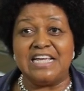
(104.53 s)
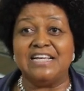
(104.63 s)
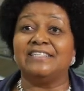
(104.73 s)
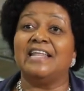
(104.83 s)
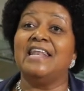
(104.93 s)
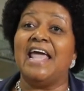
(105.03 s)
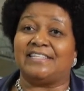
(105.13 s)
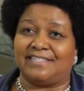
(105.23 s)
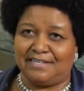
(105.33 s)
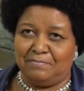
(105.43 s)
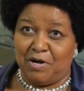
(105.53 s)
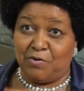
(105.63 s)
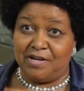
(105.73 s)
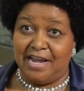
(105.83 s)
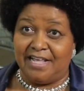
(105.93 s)
here is the NEST,
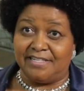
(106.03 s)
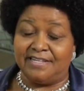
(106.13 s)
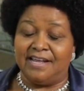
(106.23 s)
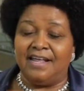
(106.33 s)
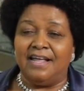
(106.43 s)
about NEST.